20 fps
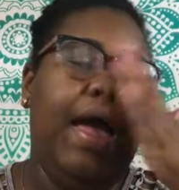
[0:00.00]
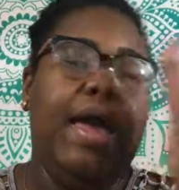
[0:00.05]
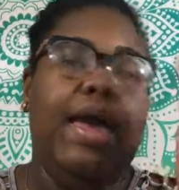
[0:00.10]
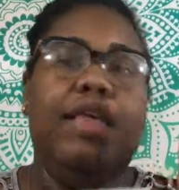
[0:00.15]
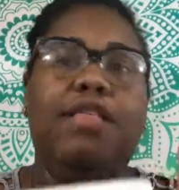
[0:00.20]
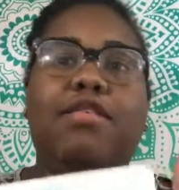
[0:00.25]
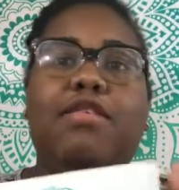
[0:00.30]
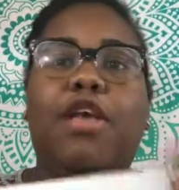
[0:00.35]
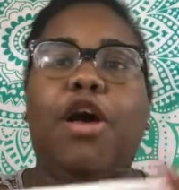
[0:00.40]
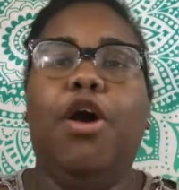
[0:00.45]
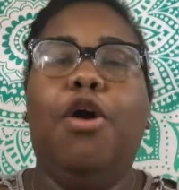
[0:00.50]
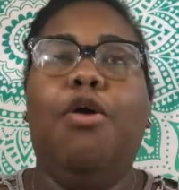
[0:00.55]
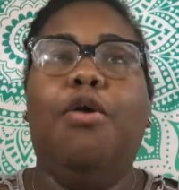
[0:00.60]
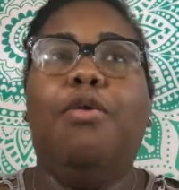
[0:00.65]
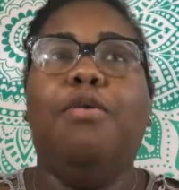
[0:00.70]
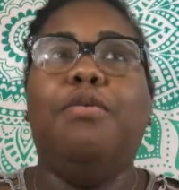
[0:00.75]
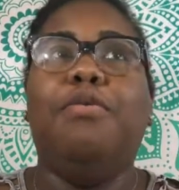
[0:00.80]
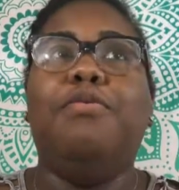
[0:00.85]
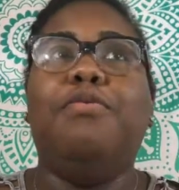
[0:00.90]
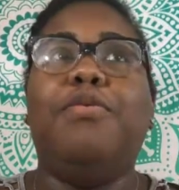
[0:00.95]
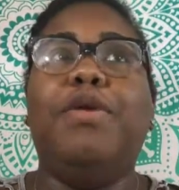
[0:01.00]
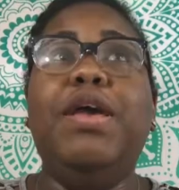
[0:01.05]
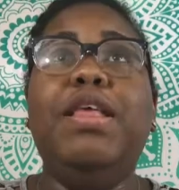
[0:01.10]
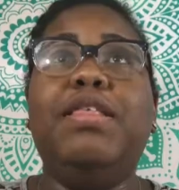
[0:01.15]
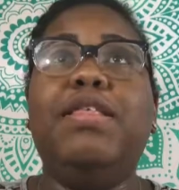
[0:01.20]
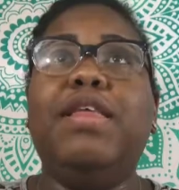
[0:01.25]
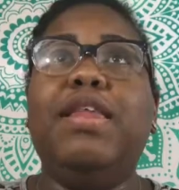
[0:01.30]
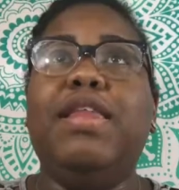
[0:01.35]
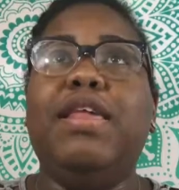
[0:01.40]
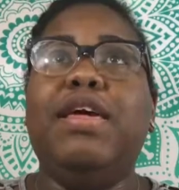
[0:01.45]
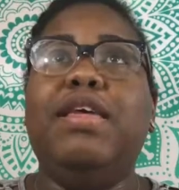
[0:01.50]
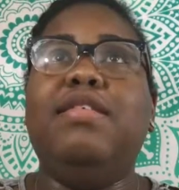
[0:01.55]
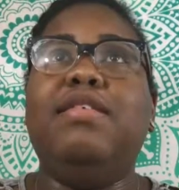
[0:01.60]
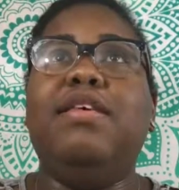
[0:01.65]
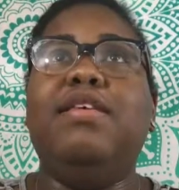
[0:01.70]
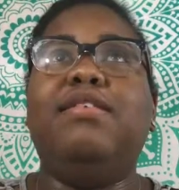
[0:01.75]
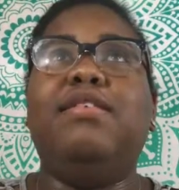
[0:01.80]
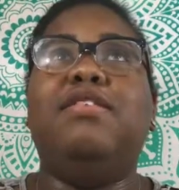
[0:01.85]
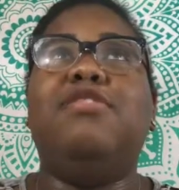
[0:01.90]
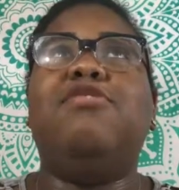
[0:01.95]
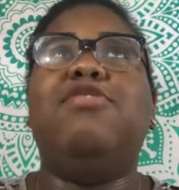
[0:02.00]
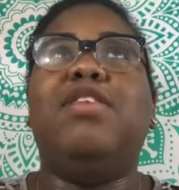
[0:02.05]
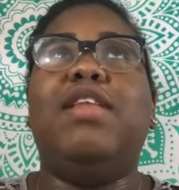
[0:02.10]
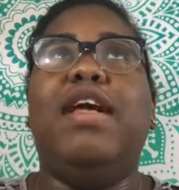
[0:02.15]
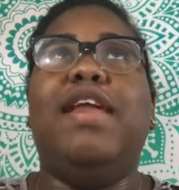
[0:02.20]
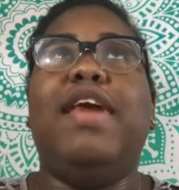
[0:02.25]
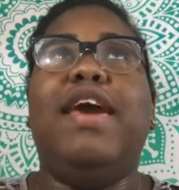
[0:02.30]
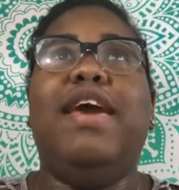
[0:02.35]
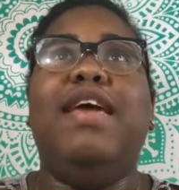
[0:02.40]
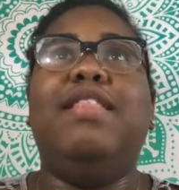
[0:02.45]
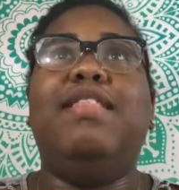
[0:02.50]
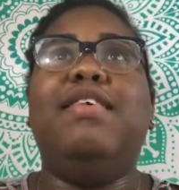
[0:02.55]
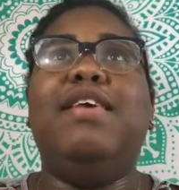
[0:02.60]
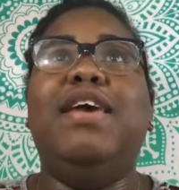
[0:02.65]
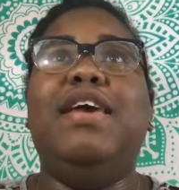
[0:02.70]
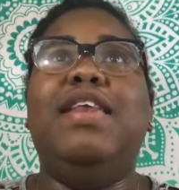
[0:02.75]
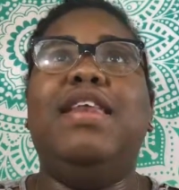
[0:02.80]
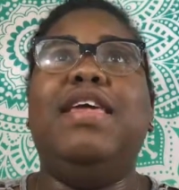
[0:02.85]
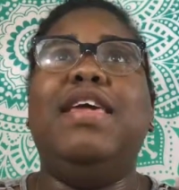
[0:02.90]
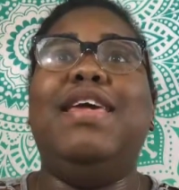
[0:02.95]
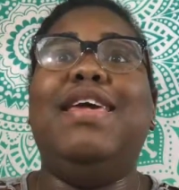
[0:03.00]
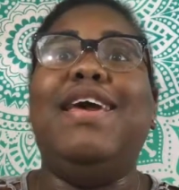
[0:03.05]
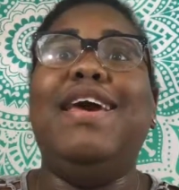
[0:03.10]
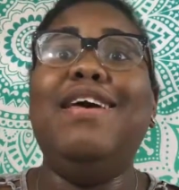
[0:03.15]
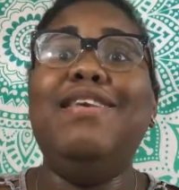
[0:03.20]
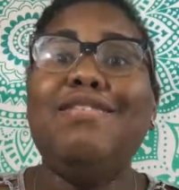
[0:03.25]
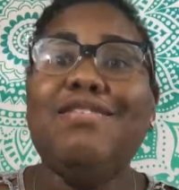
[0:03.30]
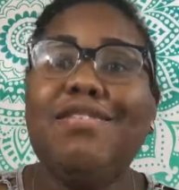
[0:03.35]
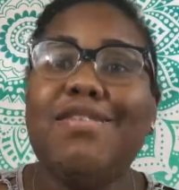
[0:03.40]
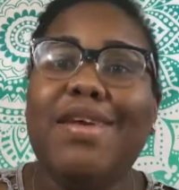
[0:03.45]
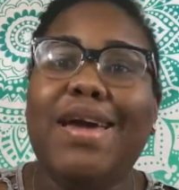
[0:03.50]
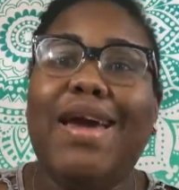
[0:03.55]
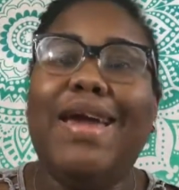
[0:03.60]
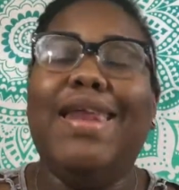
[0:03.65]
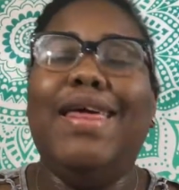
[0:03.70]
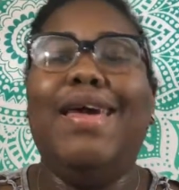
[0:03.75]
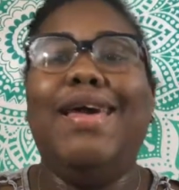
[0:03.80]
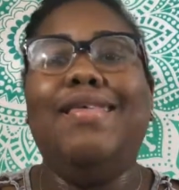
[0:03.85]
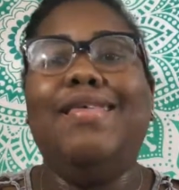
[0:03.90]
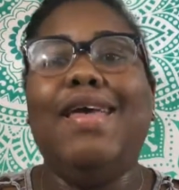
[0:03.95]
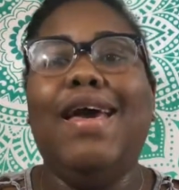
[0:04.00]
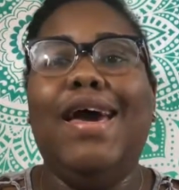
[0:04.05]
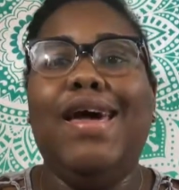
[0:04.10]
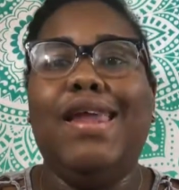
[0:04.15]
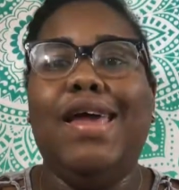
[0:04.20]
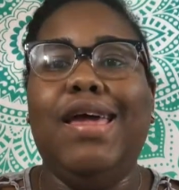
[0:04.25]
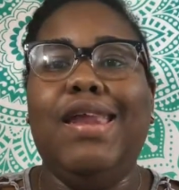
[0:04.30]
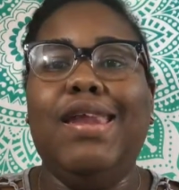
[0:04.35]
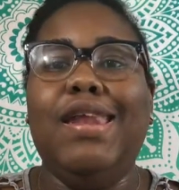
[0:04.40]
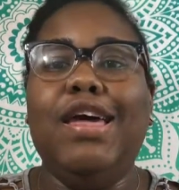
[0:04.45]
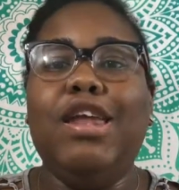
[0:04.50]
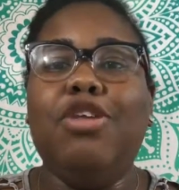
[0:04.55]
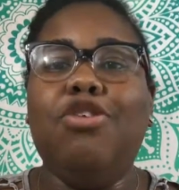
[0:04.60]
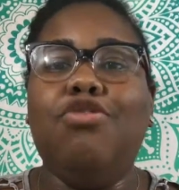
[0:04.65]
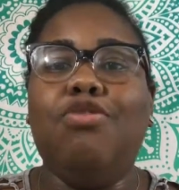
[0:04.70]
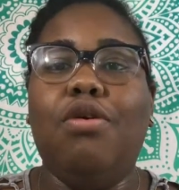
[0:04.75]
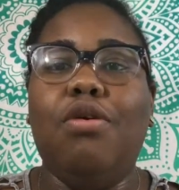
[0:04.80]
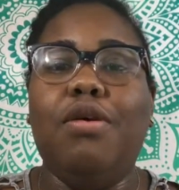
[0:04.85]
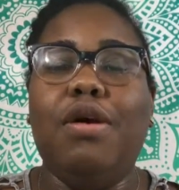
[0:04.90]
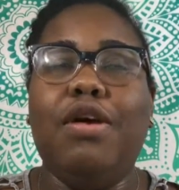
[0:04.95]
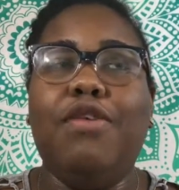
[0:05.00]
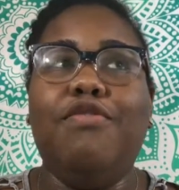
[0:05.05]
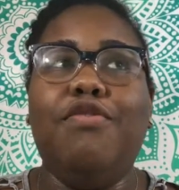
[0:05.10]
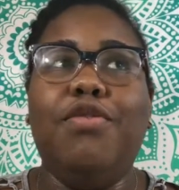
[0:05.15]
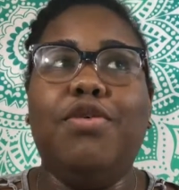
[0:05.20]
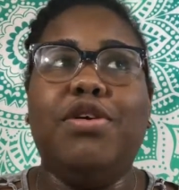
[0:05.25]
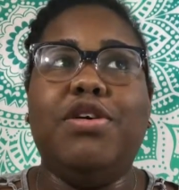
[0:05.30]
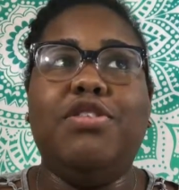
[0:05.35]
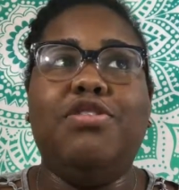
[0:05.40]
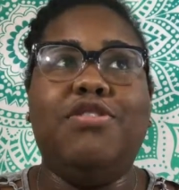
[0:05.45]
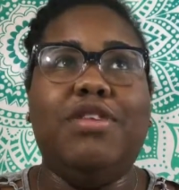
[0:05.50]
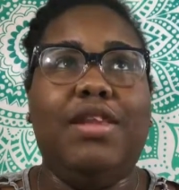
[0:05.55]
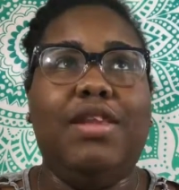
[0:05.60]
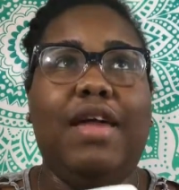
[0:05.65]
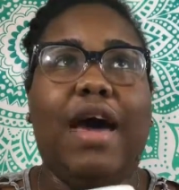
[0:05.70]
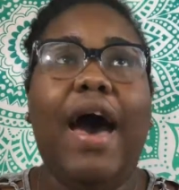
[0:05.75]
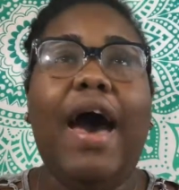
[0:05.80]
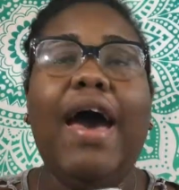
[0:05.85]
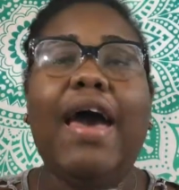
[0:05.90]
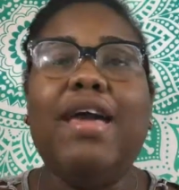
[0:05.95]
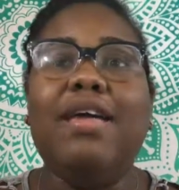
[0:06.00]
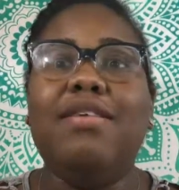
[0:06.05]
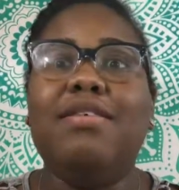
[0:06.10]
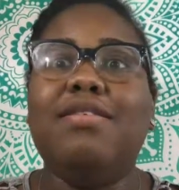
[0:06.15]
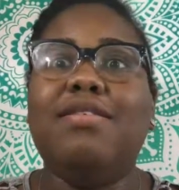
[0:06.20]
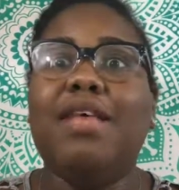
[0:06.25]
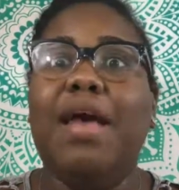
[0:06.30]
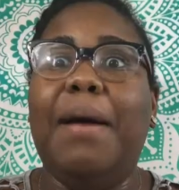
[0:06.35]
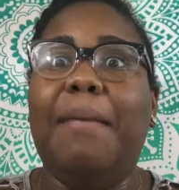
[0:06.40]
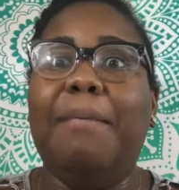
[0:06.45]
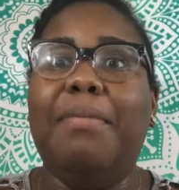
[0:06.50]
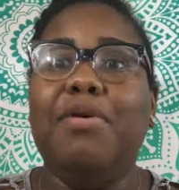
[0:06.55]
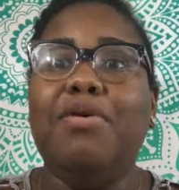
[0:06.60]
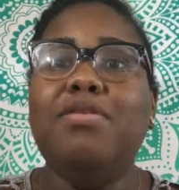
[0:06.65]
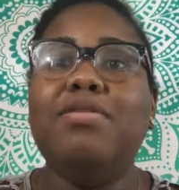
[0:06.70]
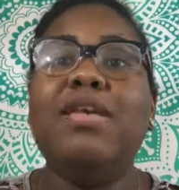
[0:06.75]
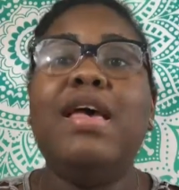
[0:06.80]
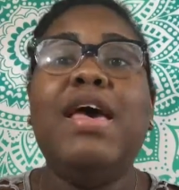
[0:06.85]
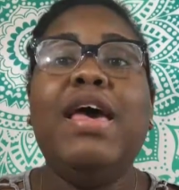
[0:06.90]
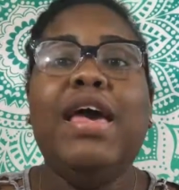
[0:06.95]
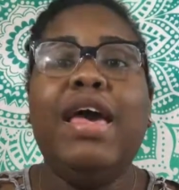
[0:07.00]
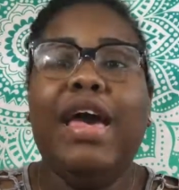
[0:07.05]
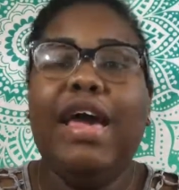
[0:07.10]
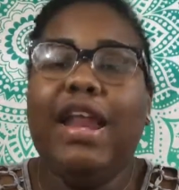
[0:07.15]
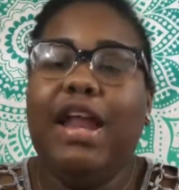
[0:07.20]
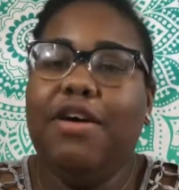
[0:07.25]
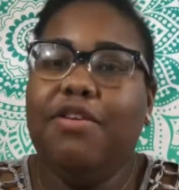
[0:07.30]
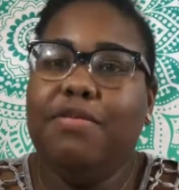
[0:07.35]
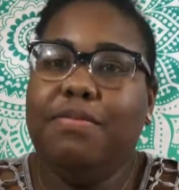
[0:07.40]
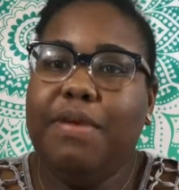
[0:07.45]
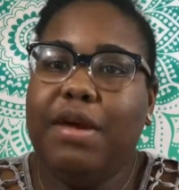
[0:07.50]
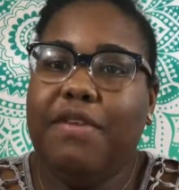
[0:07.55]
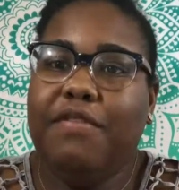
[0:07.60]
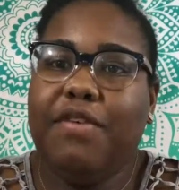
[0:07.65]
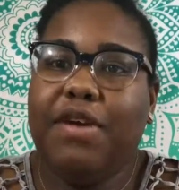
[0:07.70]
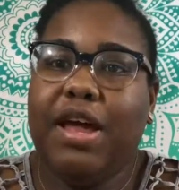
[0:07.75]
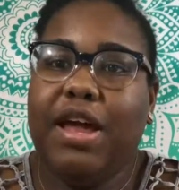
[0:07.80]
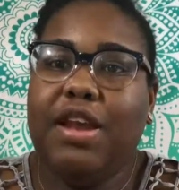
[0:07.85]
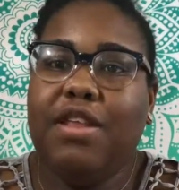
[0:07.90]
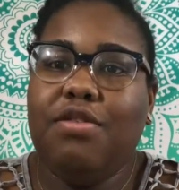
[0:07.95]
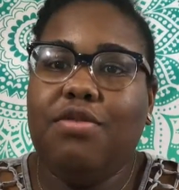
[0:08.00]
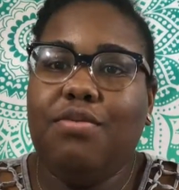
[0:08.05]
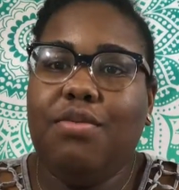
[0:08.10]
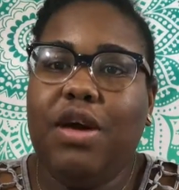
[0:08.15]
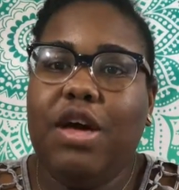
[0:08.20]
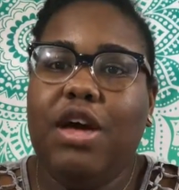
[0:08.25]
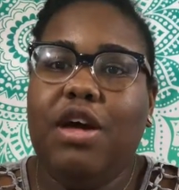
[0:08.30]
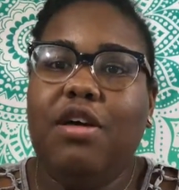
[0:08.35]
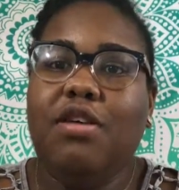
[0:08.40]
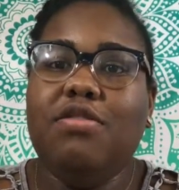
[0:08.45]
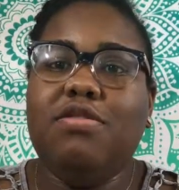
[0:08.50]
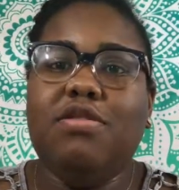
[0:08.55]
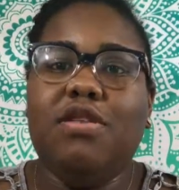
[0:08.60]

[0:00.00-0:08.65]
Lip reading: And so recently, since it's July the 18th, yesterday they just had another drawing for July samples, and I was picked for that as well.